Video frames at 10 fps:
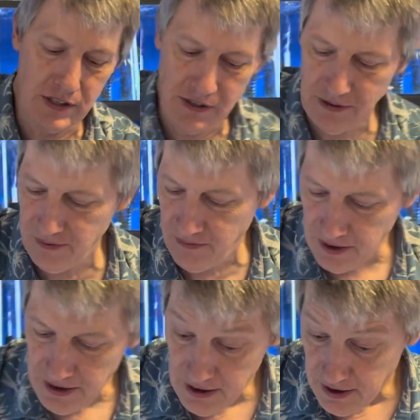So,
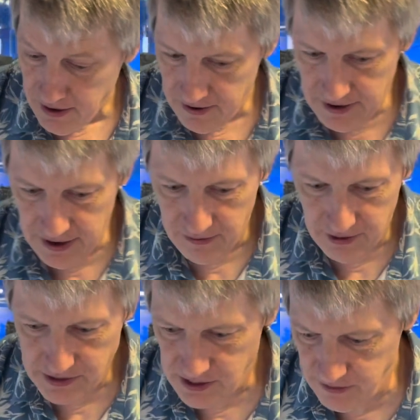all right,
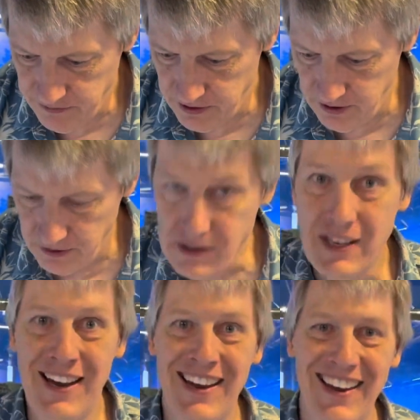rush down for those.
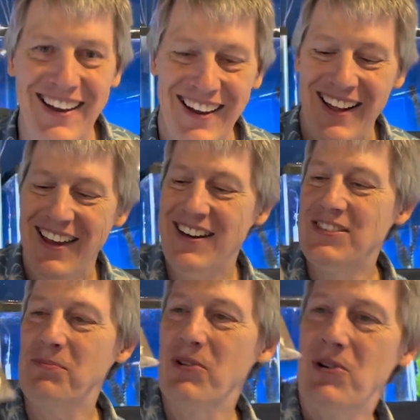
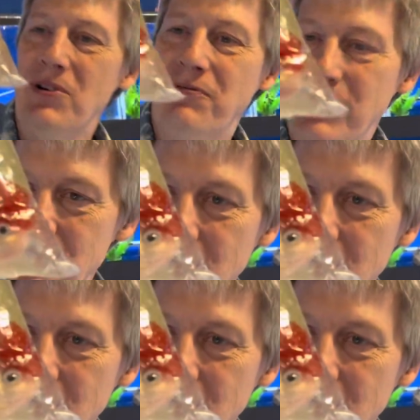Here's some more goldfish.